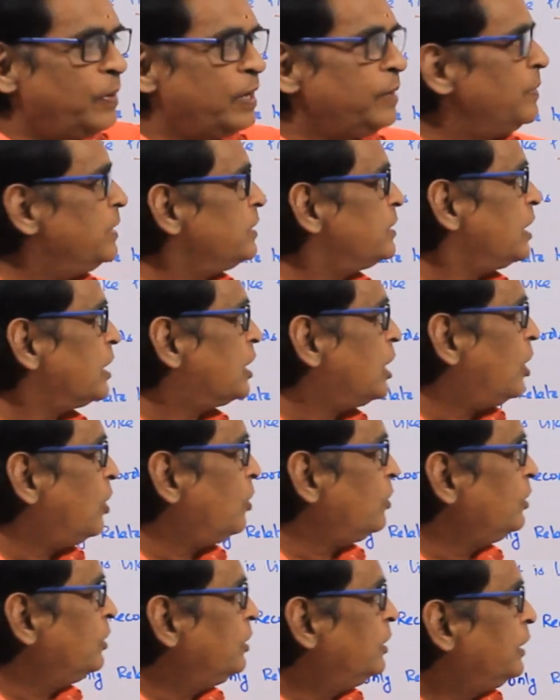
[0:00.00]
payments
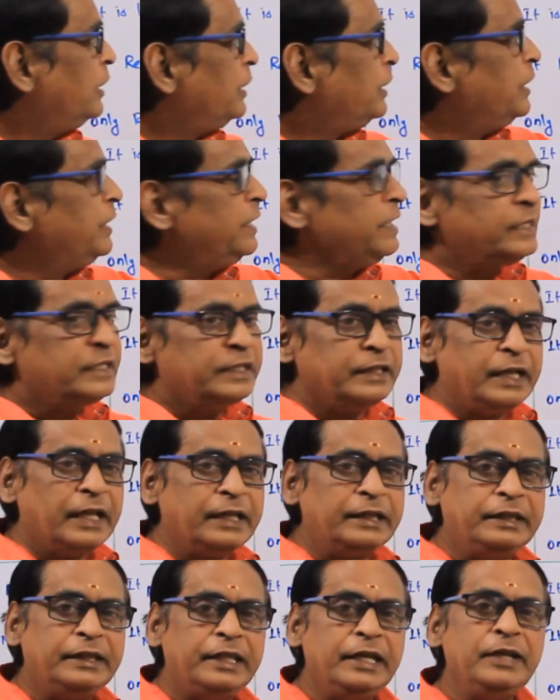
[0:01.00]
account, it is
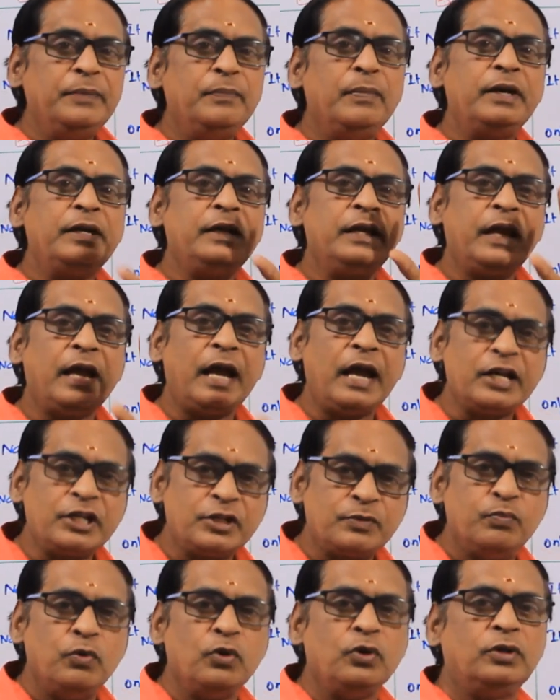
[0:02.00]
nothing but
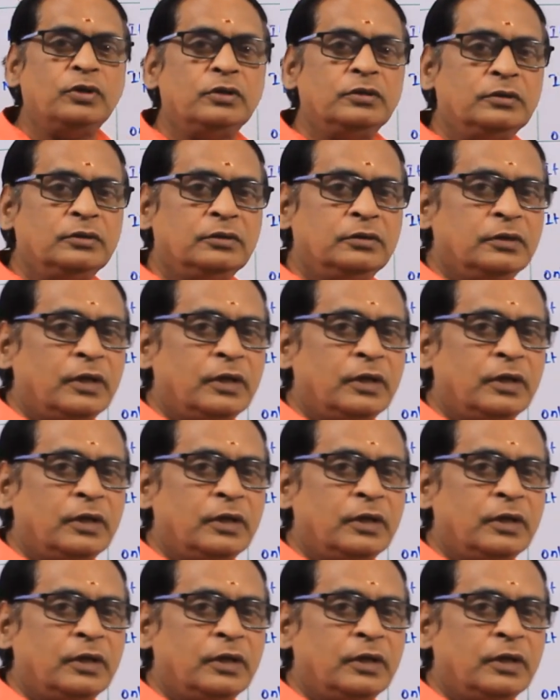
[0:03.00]
cash book.